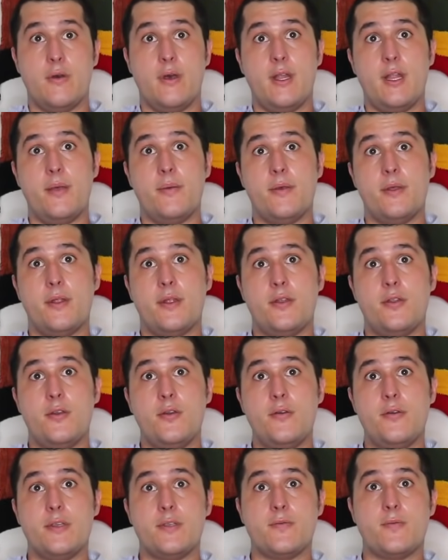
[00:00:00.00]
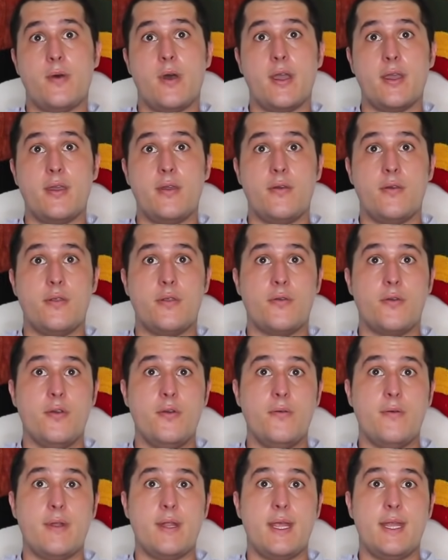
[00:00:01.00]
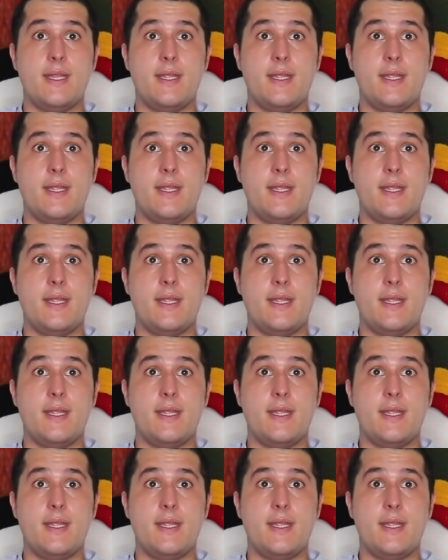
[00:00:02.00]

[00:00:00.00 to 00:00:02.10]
what I'm going to do is walk you through what I